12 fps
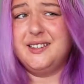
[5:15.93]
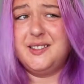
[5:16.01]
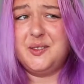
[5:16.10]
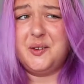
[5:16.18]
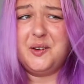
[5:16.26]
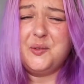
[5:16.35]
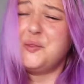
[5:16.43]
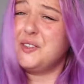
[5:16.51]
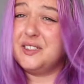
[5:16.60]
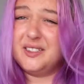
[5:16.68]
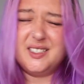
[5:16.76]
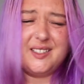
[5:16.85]
sort of.
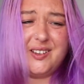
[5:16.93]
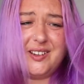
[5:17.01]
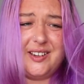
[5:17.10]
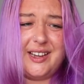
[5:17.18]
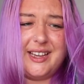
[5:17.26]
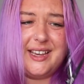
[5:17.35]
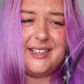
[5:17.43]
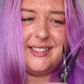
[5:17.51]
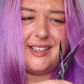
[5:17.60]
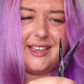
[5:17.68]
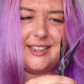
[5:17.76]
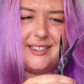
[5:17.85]
So I
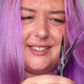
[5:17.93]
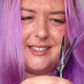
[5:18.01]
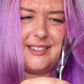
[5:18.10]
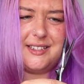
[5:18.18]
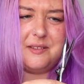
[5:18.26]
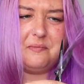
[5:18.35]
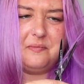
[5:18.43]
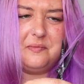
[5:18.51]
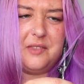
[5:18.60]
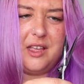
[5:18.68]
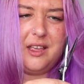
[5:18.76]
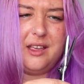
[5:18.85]
guess I can just
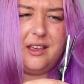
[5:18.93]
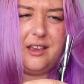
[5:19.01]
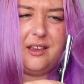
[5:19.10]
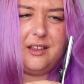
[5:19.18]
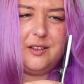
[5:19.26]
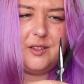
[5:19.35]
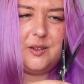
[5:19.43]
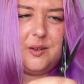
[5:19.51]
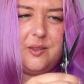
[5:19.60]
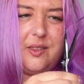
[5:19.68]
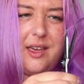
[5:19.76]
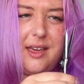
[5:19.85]

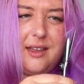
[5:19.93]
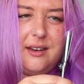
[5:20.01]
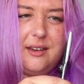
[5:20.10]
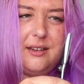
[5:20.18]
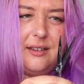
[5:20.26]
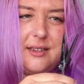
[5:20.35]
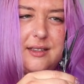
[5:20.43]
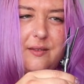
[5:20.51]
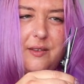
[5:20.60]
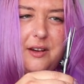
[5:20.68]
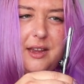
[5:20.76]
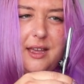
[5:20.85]
do that to
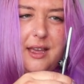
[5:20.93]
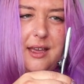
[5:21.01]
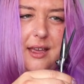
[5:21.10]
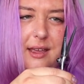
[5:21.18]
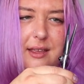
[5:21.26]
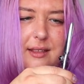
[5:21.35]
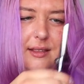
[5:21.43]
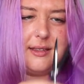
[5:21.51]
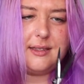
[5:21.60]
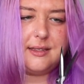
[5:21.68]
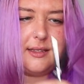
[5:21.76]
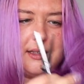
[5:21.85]
the three ends.